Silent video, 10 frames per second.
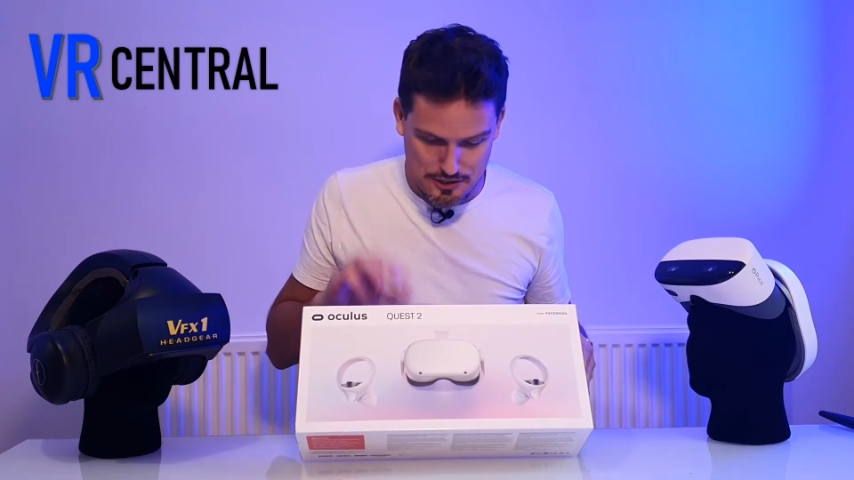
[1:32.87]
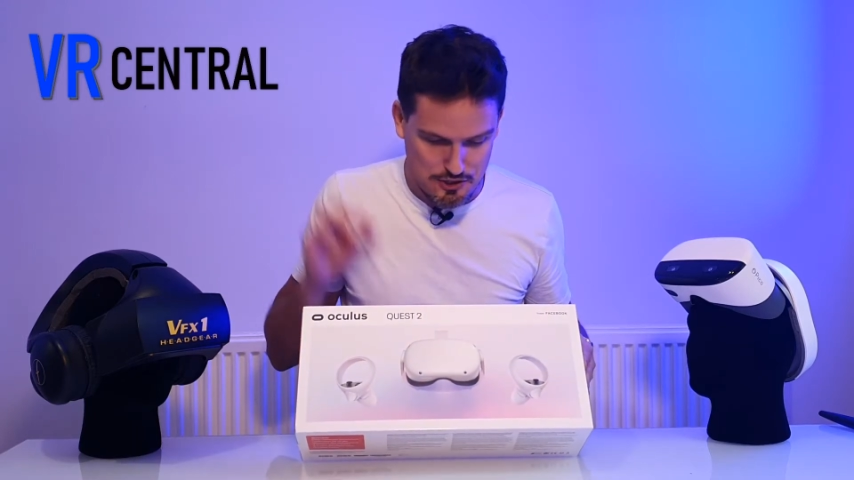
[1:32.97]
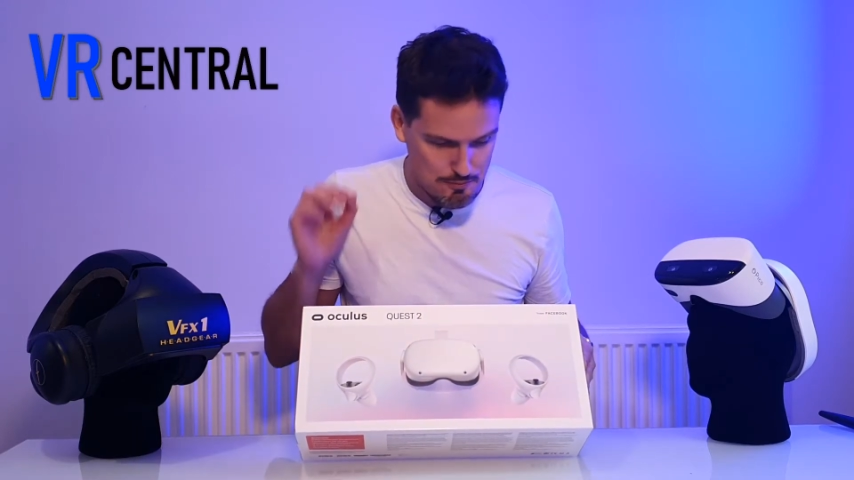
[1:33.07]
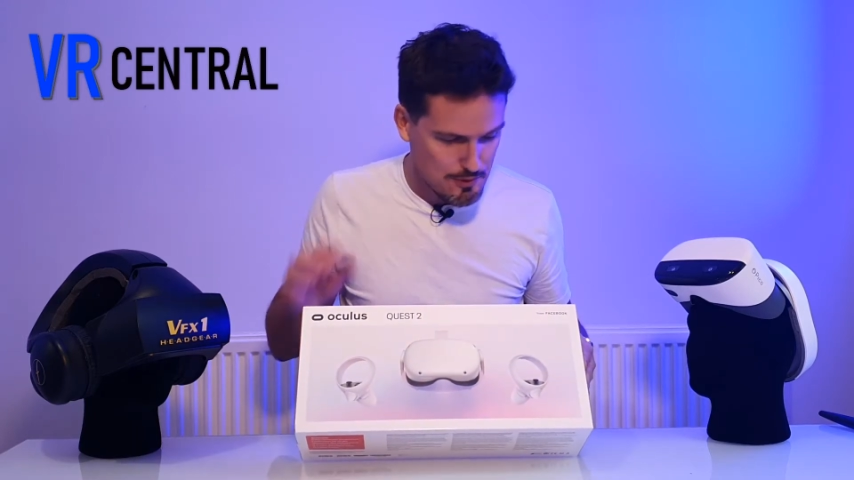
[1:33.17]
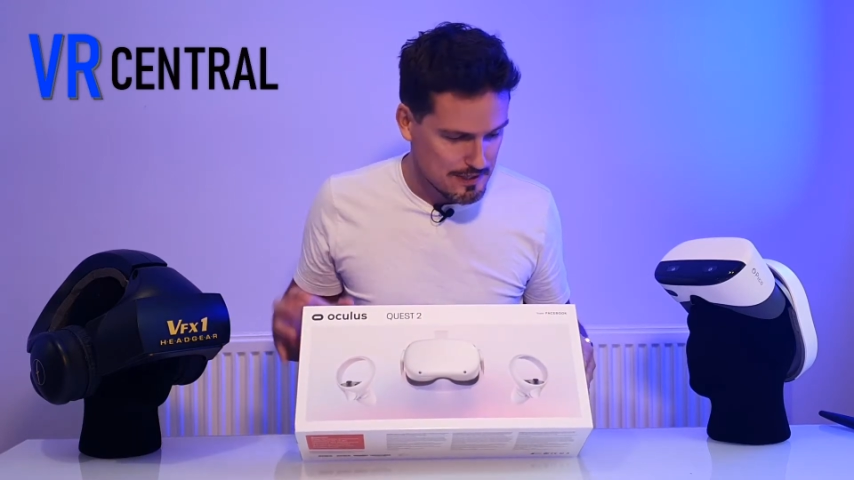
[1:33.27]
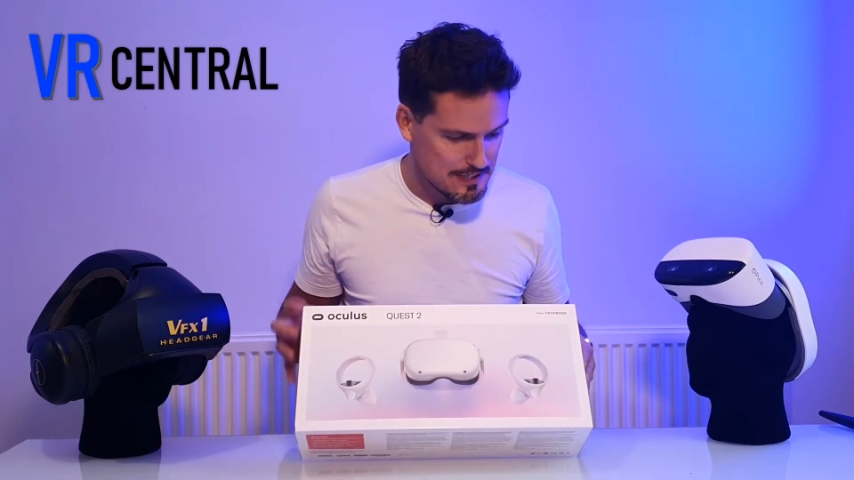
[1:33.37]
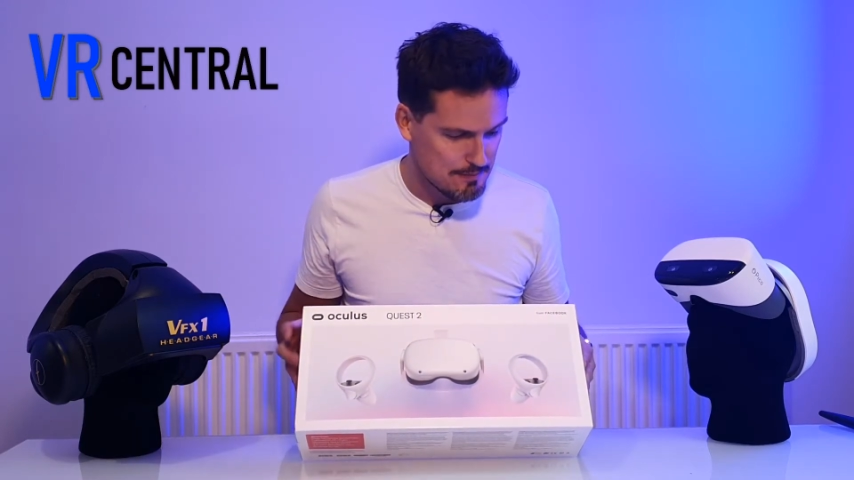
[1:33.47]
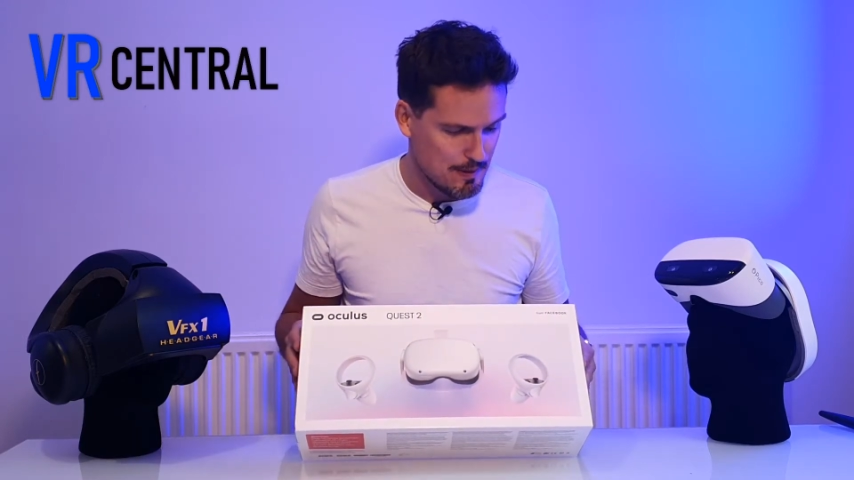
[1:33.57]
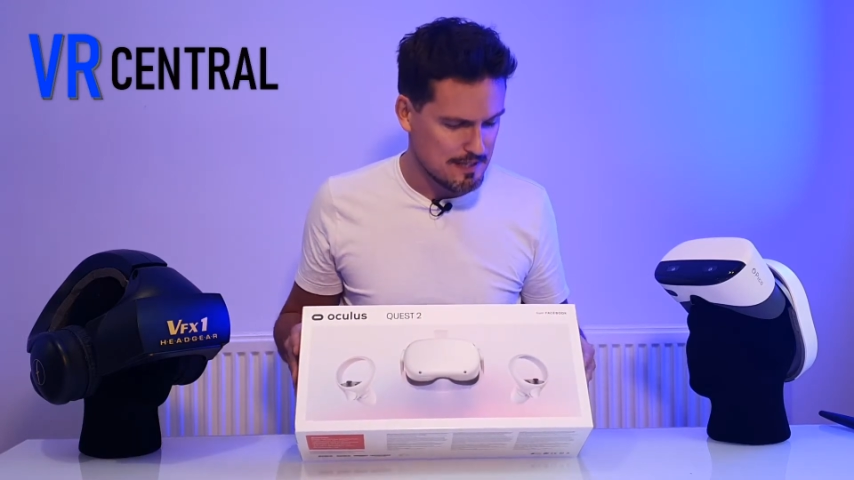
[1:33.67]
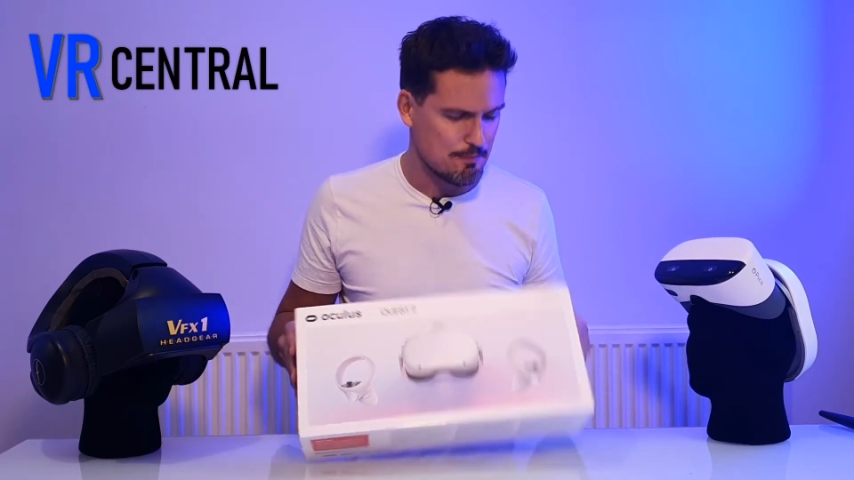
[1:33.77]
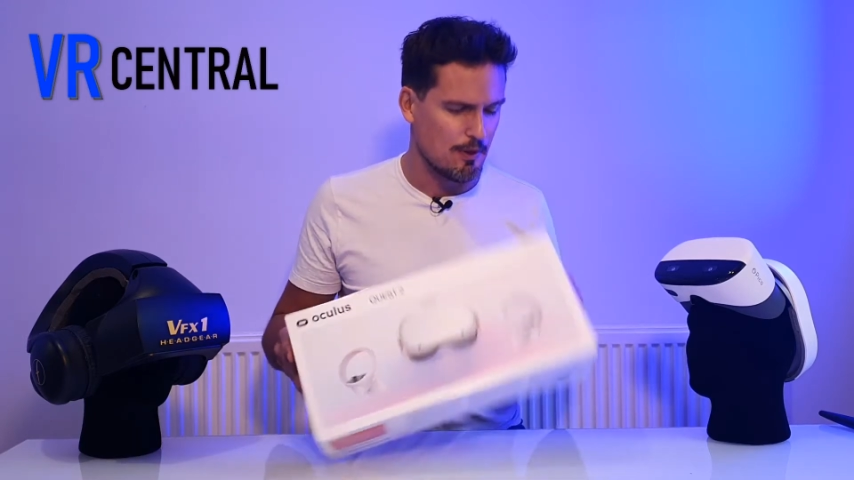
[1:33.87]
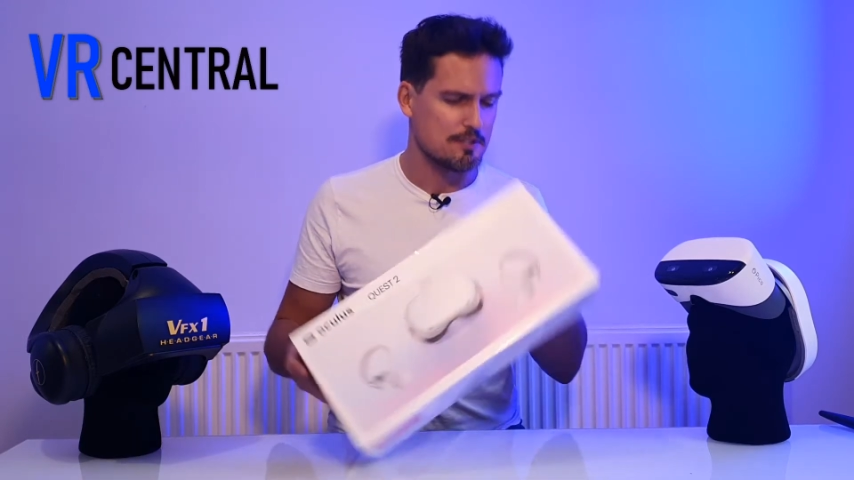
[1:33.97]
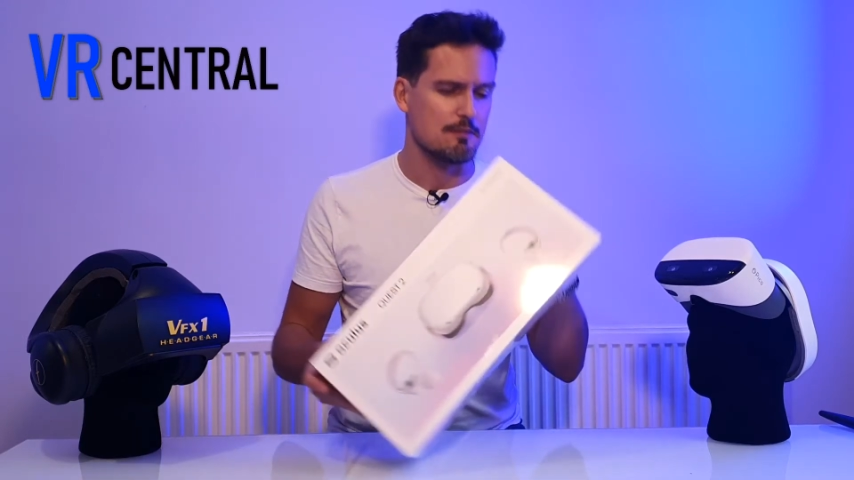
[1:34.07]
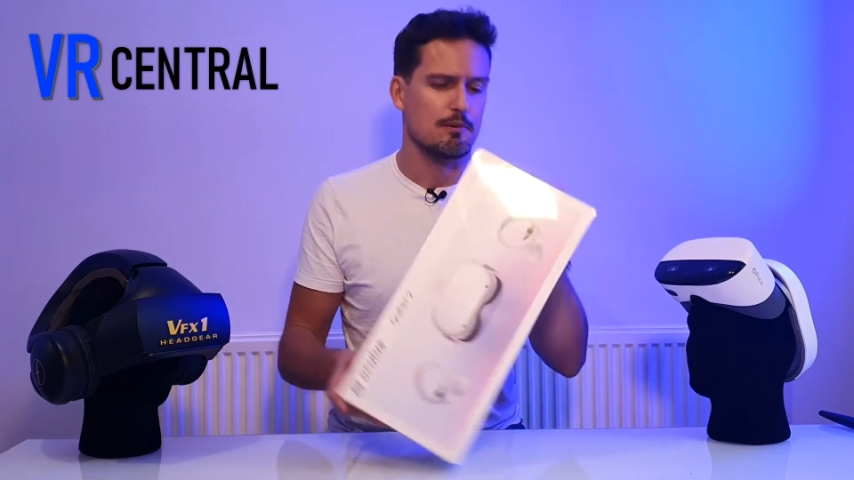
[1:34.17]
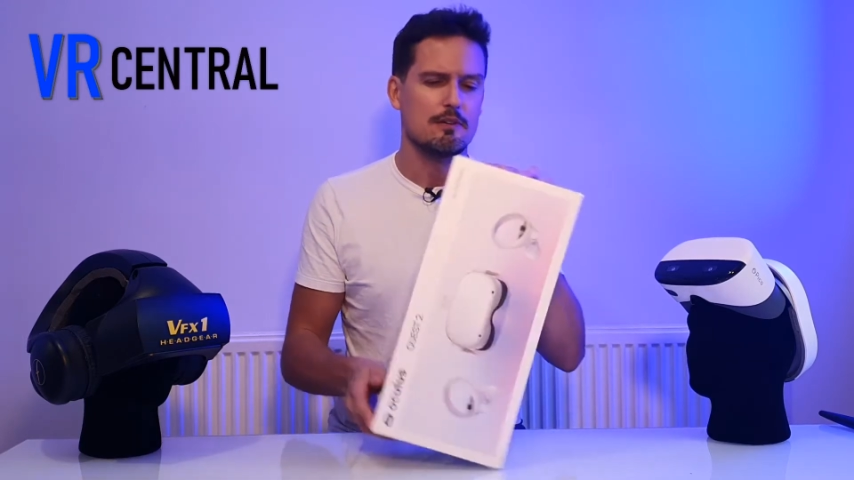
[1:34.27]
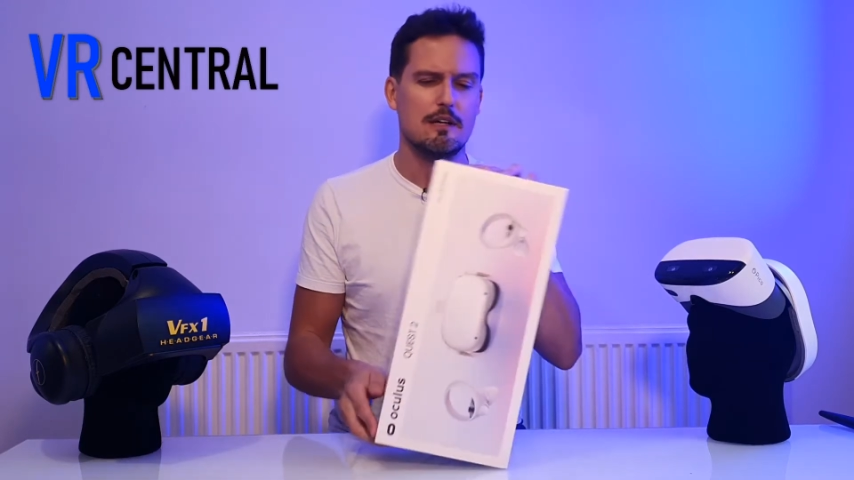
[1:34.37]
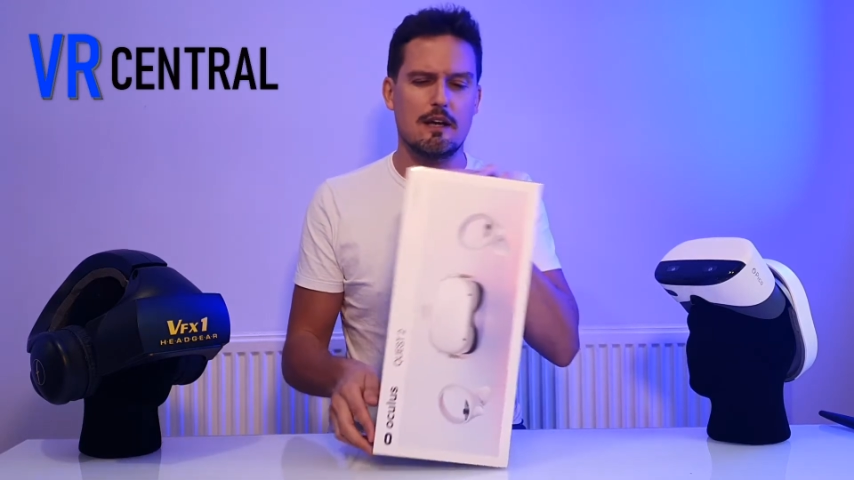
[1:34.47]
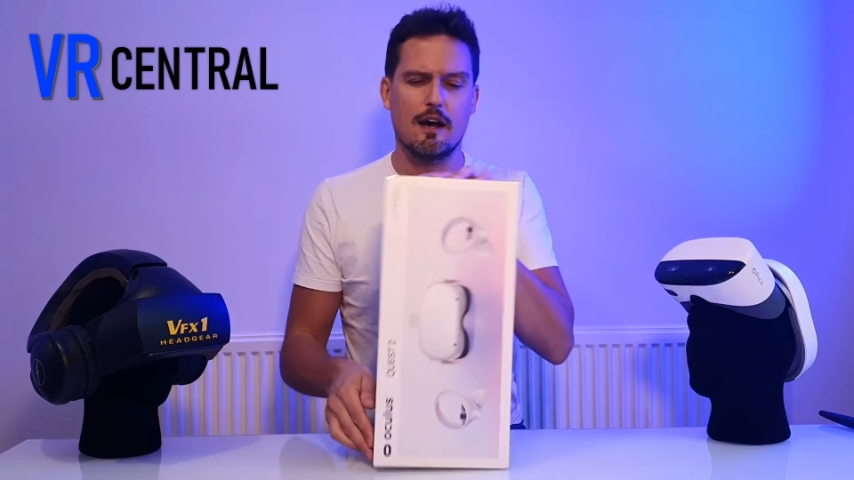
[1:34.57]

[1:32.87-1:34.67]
smallest space possible.